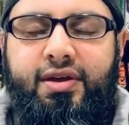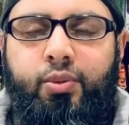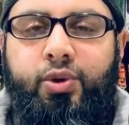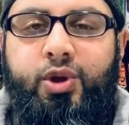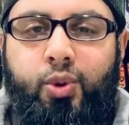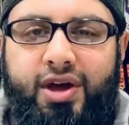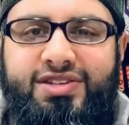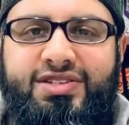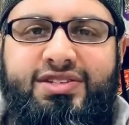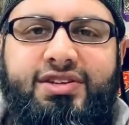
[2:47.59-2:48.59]

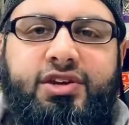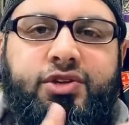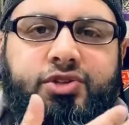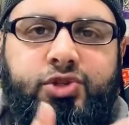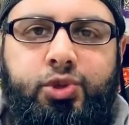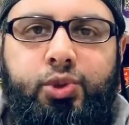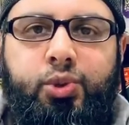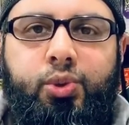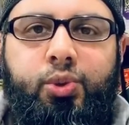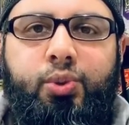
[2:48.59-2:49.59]
request
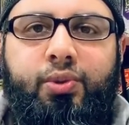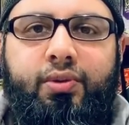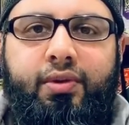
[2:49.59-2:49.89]
to